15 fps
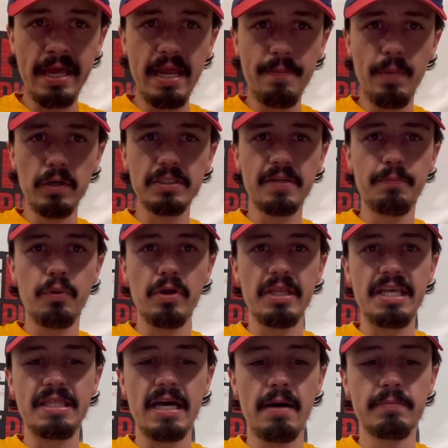then most importantly,
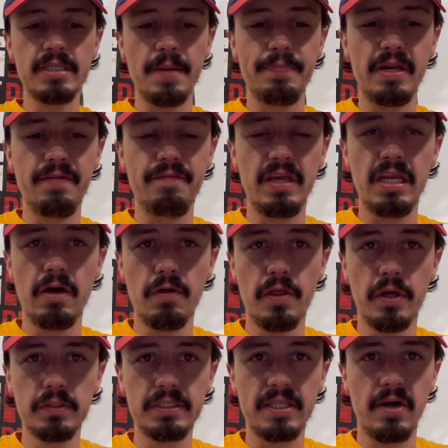thumbs up in the video.
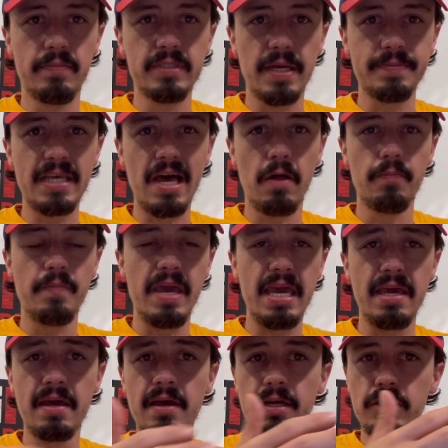Those thumbs ups help
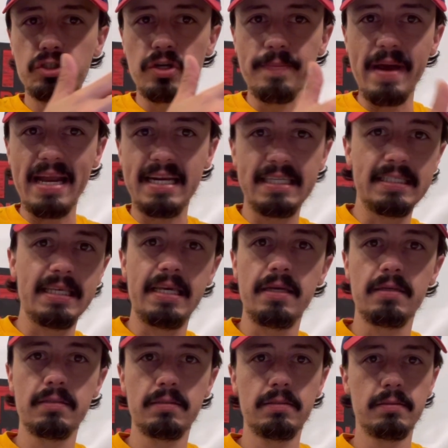me tremendously.
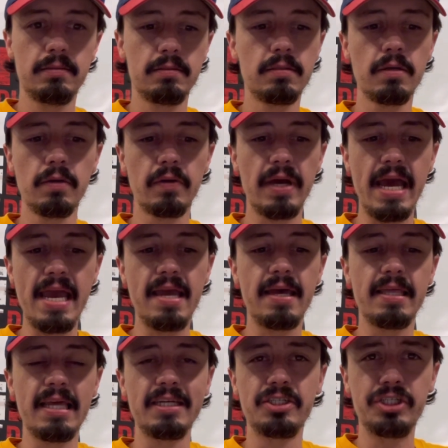Okay?
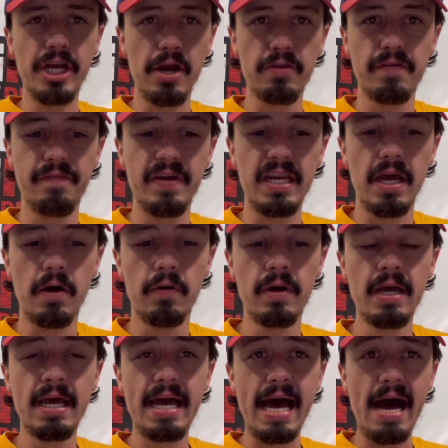And then share the video.
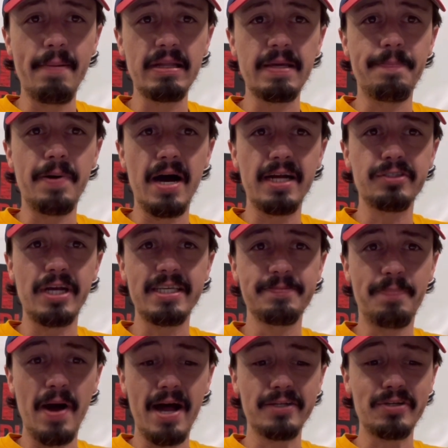How about the Padres?
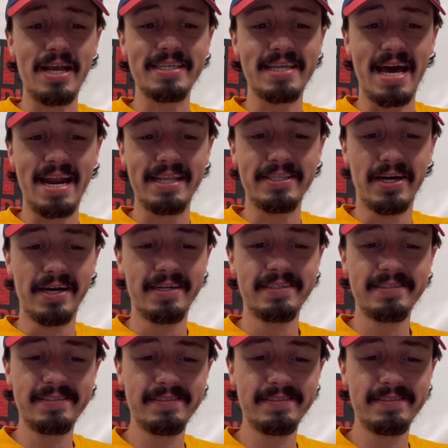Padres got it done.